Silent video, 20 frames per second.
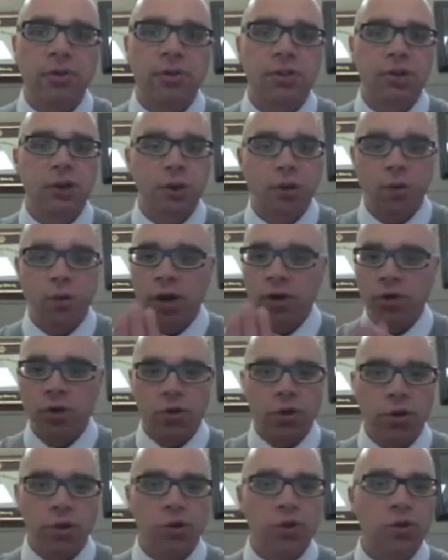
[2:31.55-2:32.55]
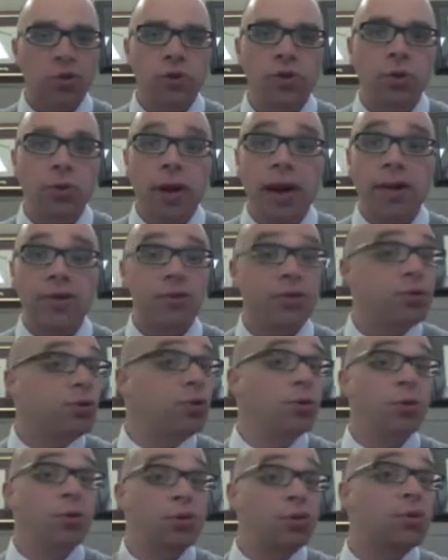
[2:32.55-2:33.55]
so you can choose the Radisson or
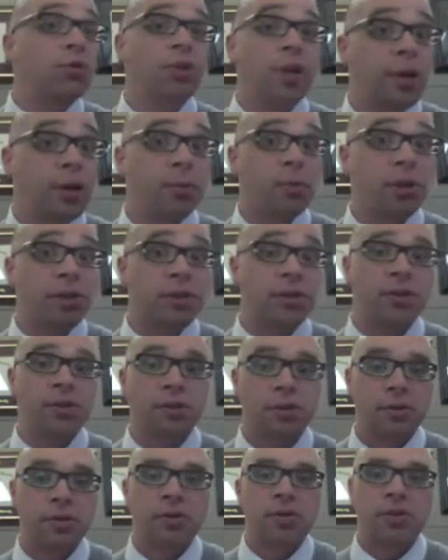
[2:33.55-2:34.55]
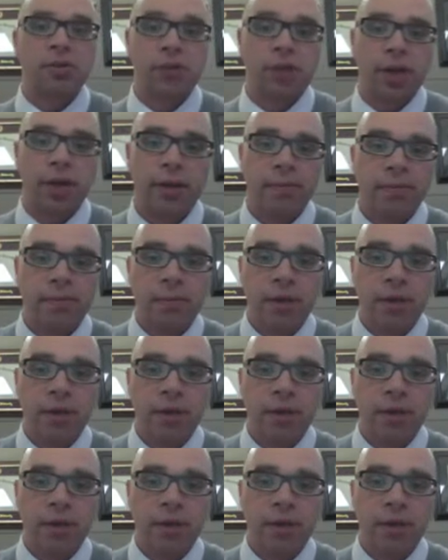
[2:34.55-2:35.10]
you can choose any place to stay.